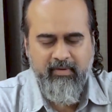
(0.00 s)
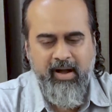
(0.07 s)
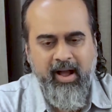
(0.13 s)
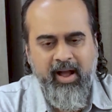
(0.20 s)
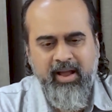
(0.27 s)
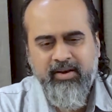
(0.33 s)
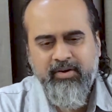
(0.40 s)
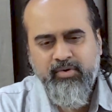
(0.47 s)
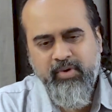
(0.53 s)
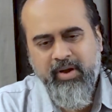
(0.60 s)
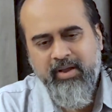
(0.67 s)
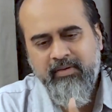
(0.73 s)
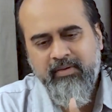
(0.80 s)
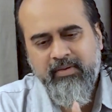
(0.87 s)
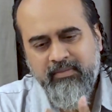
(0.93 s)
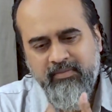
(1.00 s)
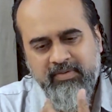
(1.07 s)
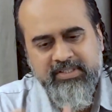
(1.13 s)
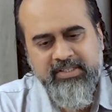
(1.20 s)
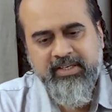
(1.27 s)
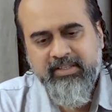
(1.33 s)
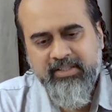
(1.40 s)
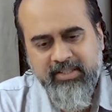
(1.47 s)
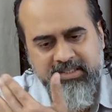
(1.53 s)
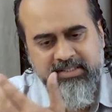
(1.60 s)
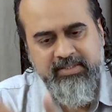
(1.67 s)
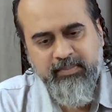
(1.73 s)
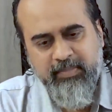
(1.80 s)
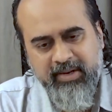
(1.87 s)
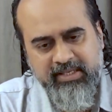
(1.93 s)
Why do I visit
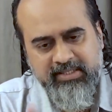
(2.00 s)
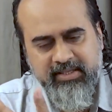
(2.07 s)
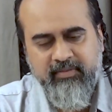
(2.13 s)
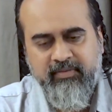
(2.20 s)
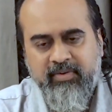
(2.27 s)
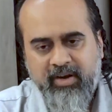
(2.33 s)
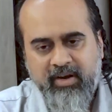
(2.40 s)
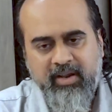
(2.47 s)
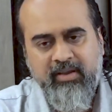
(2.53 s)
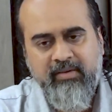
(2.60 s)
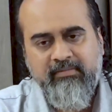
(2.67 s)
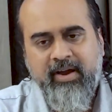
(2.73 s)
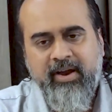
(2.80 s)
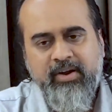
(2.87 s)
this place every day?